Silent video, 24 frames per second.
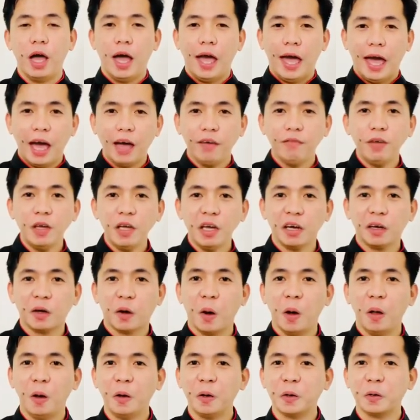Having a
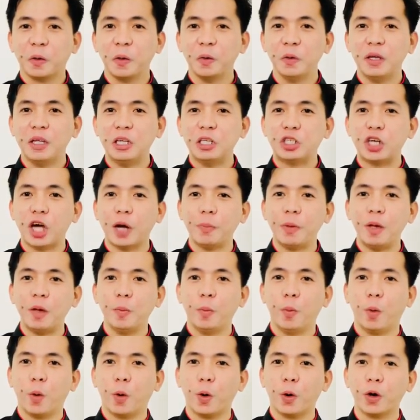color-coded chopping
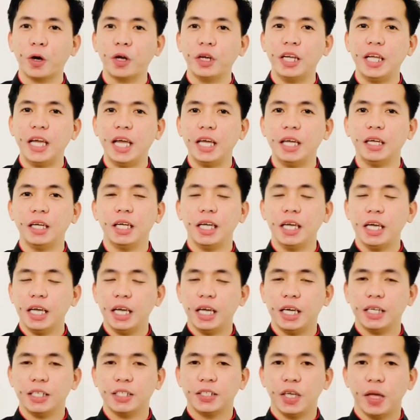board
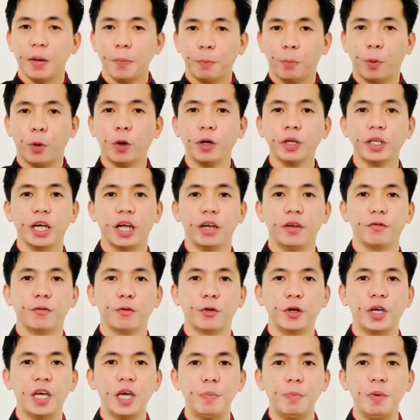is important for
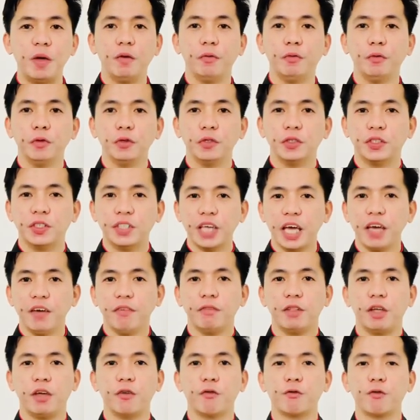keeping food
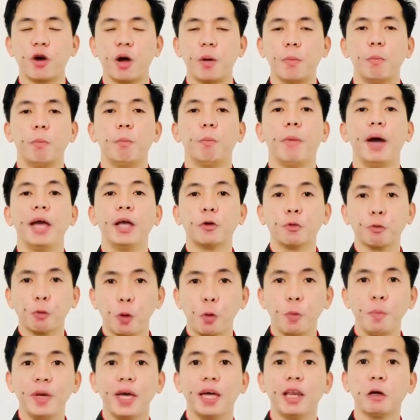safety from
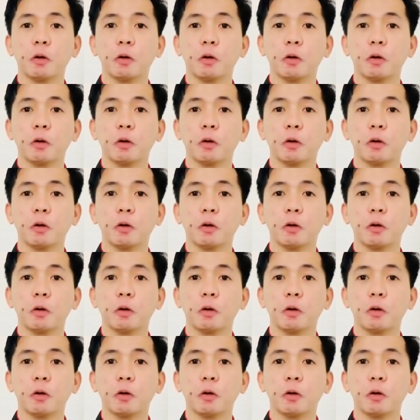microbial